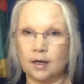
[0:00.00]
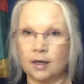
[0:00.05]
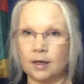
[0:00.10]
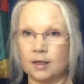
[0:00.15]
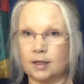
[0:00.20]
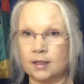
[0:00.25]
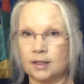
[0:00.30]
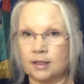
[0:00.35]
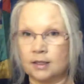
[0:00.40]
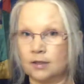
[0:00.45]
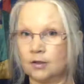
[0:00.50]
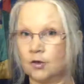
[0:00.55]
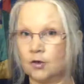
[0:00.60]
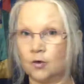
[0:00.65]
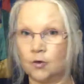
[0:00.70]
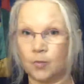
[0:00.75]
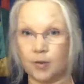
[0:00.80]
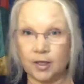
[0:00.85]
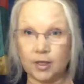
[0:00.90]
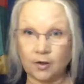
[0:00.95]
I
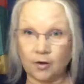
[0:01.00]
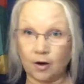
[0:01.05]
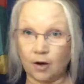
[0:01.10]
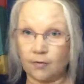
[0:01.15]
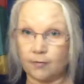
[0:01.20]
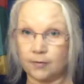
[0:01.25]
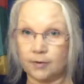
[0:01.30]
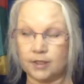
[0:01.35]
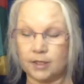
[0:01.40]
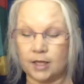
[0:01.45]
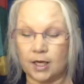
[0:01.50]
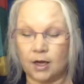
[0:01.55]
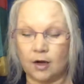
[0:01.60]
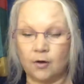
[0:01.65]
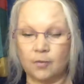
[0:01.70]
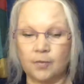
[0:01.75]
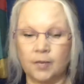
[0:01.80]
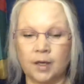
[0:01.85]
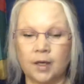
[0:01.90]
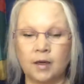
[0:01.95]
nobody offered to
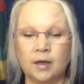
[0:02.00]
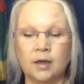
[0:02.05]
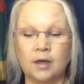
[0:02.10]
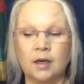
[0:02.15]
help me,